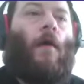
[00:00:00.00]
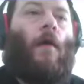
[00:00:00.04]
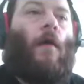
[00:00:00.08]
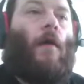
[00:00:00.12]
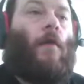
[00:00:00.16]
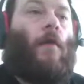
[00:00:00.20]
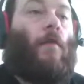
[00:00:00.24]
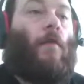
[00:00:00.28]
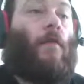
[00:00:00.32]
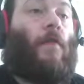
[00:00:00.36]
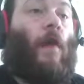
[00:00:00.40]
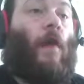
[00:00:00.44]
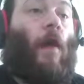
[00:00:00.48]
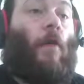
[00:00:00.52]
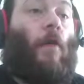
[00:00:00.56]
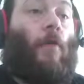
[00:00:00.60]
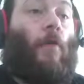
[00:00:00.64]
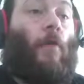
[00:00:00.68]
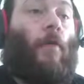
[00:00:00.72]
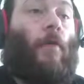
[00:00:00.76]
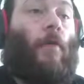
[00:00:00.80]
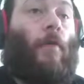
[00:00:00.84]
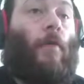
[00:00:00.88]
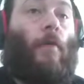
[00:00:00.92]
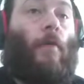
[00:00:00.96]
So,
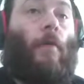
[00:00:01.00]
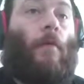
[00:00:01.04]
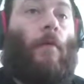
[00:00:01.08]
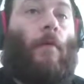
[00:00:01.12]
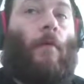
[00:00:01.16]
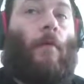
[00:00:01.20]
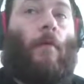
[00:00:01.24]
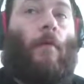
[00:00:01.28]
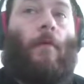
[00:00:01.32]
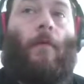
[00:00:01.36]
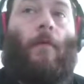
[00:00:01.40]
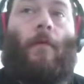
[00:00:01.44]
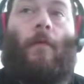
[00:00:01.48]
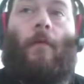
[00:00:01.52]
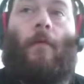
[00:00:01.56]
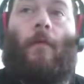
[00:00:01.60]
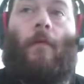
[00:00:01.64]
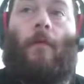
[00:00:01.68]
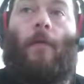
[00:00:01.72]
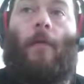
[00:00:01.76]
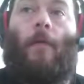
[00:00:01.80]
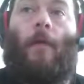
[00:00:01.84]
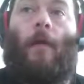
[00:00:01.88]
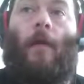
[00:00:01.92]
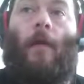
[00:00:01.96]

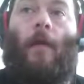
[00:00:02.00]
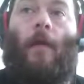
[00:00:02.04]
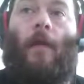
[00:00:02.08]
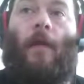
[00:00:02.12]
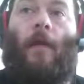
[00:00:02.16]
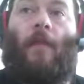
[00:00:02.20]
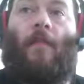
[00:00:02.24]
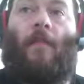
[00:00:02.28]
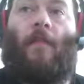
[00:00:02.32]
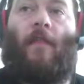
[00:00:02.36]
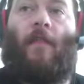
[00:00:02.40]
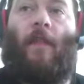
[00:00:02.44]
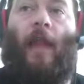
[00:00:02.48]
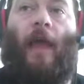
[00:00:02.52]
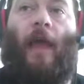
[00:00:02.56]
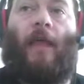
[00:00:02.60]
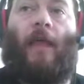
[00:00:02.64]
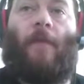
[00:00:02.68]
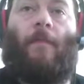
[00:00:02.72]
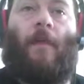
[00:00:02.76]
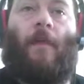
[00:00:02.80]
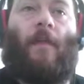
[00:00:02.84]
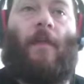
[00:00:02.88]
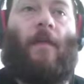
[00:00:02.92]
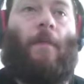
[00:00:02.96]
let's
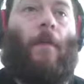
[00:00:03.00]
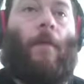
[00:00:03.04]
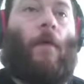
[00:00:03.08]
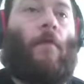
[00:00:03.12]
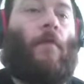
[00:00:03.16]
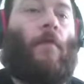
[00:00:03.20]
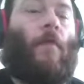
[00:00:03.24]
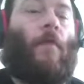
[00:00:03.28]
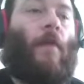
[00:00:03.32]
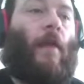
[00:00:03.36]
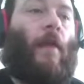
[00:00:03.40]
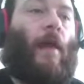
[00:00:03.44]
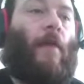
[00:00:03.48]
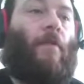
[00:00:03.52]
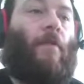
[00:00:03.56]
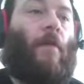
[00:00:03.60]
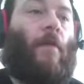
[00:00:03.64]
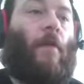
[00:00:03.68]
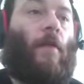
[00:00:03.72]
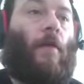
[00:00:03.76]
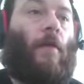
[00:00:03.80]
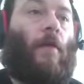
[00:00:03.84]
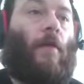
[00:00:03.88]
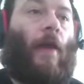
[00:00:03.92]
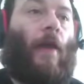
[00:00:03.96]
select Mr. Box and have a
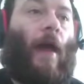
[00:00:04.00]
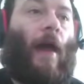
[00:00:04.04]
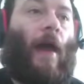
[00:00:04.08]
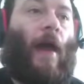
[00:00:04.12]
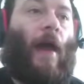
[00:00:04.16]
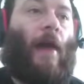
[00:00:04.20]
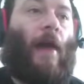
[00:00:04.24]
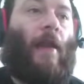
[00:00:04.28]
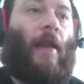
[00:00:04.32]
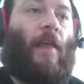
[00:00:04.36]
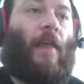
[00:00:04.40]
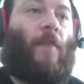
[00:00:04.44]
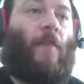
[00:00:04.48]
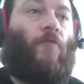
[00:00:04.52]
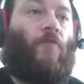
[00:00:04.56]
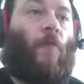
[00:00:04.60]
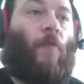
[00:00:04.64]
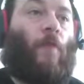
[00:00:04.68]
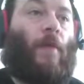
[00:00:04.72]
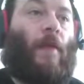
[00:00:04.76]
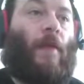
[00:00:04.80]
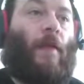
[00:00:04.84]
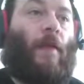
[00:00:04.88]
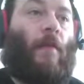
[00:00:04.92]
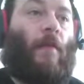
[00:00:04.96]
look at his
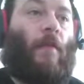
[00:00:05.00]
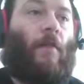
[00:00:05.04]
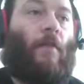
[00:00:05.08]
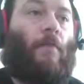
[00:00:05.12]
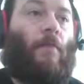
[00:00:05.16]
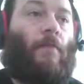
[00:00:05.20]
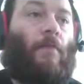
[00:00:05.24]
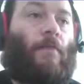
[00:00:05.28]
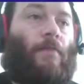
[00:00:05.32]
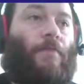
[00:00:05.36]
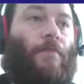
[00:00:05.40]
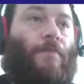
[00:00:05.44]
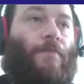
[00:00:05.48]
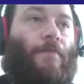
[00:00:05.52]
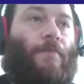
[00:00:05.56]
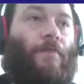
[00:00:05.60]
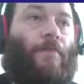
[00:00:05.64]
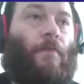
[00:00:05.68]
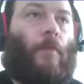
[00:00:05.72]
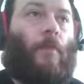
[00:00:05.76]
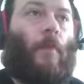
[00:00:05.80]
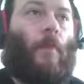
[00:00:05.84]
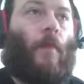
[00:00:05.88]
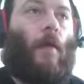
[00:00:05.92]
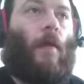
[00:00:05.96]
properties.
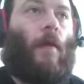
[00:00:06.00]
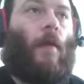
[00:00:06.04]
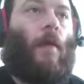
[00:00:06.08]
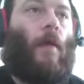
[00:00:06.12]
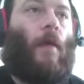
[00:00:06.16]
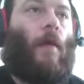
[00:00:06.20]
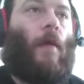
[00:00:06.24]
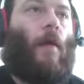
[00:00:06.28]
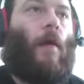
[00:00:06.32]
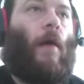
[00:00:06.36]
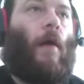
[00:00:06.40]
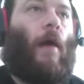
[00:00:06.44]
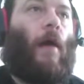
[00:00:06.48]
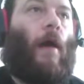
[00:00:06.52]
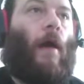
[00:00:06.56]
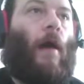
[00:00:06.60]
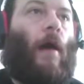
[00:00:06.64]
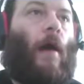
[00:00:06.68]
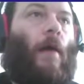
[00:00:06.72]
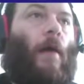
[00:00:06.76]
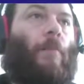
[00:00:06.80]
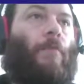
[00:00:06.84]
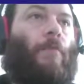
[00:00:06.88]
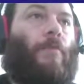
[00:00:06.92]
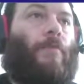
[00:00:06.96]

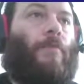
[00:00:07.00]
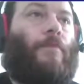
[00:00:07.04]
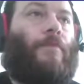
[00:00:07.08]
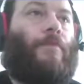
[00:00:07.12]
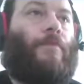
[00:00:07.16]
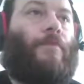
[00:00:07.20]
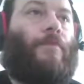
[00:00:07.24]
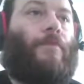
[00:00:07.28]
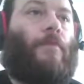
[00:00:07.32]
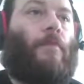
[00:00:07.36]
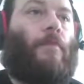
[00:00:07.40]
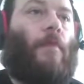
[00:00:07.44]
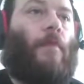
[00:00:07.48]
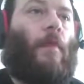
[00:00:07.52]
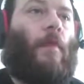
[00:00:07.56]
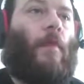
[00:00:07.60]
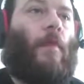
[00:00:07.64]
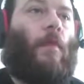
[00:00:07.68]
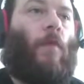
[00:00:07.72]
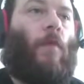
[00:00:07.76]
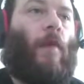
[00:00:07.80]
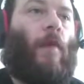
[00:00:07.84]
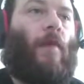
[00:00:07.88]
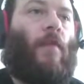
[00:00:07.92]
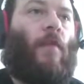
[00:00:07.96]
The
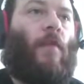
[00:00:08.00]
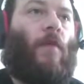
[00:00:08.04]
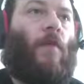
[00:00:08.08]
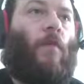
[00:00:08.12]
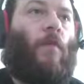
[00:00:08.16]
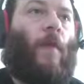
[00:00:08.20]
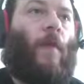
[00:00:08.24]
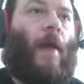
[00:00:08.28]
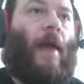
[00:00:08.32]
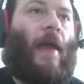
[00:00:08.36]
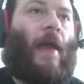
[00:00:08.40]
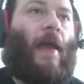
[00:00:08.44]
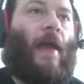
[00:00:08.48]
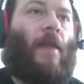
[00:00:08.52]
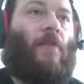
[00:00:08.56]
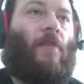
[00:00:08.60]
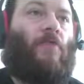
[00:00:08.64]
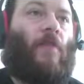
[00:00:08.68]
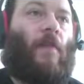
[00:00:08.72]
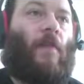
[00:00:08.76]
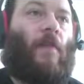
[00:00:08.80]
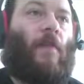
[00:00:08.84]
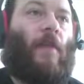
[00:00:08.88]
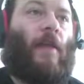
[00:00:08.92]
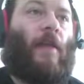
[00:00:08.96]
ones that we're
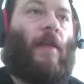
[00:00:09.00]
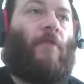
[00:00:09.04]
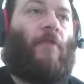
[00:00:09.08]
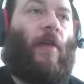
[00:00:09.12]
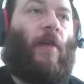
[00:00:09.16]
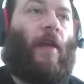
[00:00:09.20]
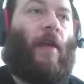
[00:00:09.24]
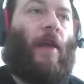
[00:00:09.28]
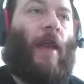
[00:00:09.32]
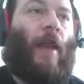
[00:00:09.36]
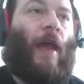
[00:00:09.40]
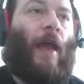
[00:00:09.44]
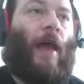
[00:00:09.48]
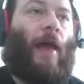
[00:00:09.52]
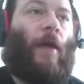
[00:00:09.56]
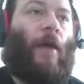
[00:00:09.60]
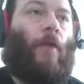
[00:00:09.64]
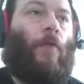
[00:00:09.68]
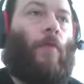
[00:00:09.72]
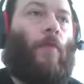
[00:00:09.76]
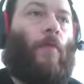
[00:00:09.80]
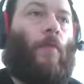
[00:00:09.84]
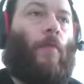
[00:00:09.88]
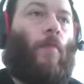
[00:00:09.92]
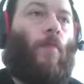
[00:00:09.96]
interested in right now
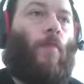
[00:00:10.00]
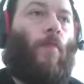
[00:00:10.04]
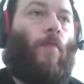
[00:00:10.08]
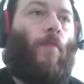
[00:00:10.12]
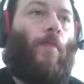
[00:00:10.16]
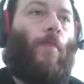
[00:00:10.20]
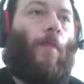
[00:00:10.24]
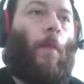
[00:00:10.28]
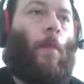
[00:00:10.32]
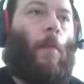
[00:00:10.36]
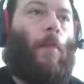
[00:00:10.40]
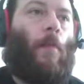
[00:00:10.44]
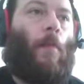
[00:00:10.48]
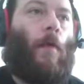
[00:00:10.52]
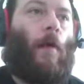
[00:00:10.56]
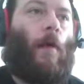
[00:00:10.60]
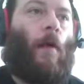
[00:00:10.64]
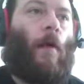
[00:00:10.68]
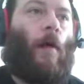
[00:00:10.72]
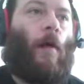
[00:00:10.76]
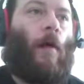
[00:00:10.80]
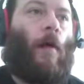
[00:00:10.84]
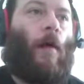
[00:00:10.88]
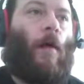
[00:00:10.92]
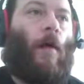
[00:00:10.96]

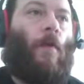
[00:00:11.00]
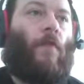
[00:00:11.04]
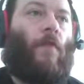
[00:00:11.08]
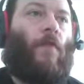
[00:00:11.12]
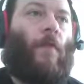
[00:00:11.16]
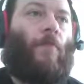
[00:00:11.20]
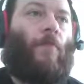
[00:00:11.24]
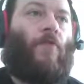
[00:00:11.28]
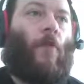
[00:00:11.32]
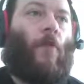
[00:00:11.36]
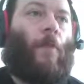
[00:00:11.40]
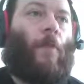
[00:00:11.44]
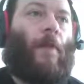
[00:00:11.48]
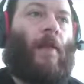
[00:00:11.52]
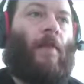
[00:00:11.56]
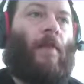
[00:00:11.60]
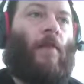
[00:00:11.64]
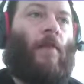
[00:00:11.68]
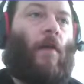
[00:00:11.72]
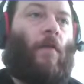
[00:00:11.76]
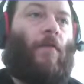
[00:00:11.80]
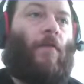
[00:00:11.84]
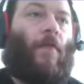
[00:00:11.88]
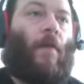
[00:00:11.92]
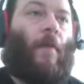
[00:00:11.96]
are the properties
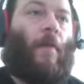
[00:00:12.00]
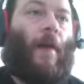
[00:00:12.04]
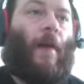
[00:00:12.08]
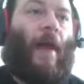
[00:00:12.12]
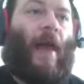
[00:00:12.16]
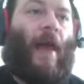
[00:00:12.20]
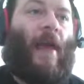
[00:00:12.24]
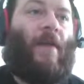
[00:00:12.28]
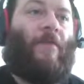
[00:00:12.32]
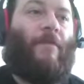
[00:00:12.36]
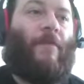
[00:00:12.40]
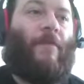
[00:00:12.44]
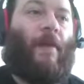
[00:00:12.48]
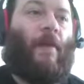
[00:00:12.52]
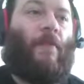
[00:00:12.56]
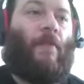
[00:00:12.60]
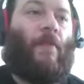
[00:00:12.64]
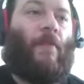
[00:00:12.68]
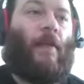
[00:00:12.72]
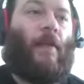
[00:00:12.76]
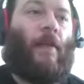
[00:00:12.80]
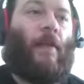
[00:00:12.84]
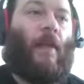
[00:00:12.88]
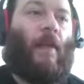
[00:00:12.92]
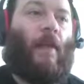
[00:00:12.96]
of the behavior
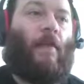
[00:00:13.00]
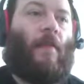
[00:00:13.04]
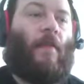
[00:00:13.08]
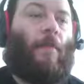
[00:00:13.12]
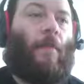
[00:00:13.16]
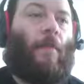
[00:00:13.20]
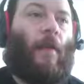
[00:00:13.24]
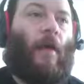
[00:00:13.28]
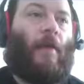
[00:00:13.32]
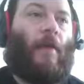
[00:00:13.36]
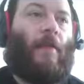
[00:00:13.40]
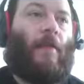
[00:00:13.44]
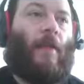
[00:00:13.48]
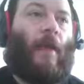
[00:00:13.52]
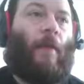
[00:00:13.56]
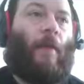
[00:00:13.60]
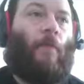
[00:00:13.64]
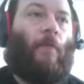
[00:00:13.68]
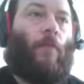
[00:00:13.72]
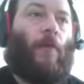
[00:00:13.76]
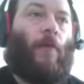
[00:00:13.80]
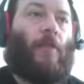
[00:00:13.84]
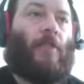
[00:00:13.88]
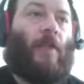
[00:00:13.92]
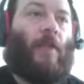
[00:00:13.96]
that is applied to him,
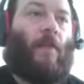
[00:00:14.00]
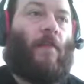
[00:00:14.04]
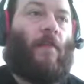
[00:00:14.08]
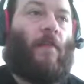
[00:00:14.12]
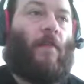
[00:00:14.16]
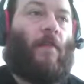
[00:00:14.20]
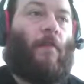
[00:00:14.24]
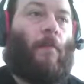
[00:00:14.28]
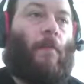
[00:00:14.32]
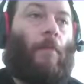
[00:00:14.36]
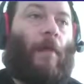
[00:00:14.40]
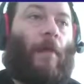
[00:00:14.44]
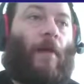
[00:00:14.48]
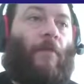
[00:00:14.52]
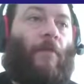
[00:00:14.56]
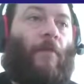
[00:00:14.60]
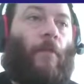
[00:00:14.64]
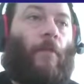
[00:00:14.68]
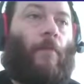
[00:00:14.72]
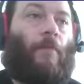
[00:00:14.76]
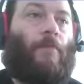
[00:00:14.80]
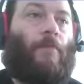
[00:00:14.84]
which is platform.